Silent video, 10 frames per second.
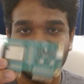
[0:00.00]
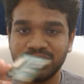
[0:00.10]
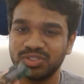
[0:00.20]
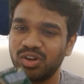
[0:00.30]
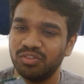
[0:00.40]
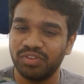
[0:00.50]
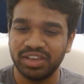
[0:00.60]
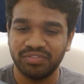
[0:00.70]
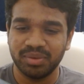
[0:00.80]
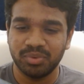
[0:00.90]
It's called
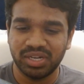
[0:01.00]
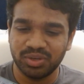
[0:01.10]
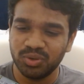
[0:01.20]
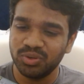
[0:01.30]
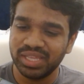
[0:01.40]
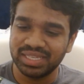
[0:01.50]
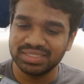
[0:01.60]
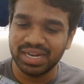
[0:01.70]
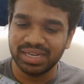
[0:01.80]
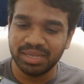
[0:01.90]
Wi-Fi board. I don't know the
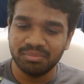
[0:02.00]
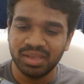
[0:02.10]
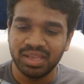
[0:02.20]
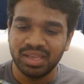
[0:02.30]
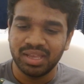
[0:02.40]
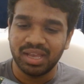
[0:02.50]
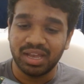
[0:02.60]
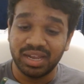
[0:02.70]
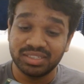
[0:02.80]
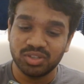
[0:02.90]
exact name.
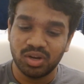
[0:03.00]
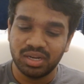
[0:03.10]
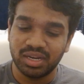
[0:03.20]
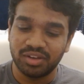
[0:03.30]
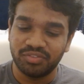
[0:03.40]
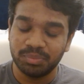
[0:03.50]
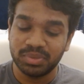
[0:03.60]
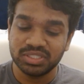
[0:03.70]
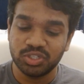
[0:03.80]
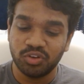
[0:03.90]
It's called
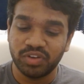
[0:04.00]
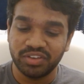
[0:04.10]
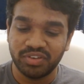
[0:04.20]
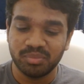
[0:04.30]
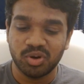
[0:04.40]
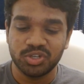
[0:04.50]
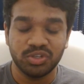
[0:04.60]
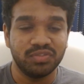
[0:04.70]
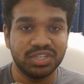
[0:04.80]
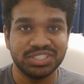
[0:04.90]
Flipper Zero Wi-Fi
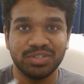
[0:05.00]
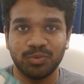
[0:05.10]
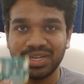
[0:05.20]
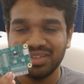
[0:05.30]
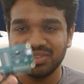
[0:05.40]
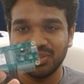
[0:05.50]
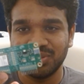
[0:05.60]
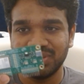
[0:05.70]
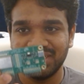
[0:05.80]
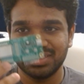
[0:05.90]
module version 1.
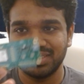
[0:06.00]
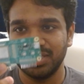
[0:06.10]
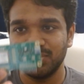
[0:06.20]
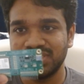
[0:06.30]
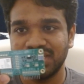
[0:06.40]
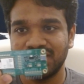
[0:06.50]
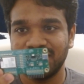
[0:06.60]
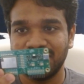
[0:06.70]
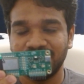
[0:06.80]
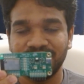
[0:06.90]
So this gives
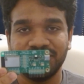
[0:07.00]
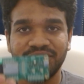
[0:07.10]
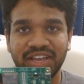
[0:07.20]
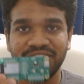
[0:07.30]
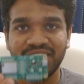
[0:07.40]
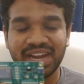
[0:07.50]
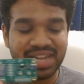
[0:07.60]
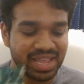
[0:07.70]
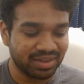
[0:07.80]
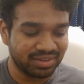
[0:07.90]
the Wi-Fi
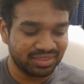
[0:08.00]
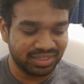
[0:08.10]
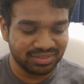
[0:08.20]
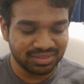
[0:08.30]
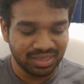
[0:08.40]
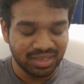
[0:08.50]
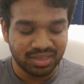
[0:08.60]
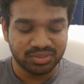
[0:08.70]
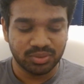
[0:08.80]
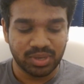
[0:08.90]
attack thing.
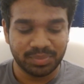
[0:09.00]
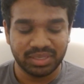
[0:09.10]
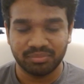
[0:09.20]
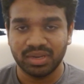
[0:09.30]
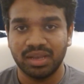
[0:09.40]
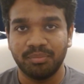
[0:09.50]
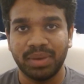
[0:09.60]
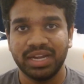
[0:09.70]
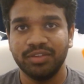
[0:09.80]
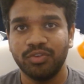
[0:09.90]
So I mean,
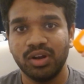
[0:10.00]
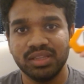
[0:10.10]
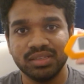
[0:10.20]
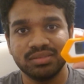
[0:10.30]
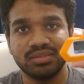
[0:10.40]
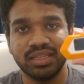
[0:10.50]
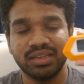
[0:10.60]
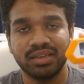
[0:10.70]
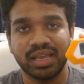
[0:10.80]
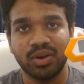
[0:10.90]
by default this
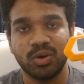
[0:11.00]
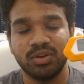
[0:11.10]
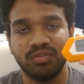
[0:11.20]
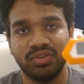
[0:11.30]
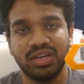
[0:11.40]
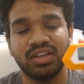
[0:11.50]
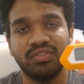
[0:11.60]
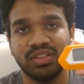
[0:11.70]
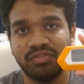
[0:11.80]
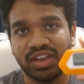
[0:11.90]
thing cannot work
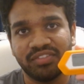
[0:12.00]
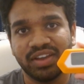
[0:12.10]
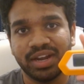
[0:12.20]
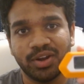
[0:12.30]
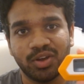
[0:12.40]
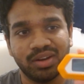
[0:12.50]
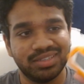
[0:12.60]
with Wi-Fi and all.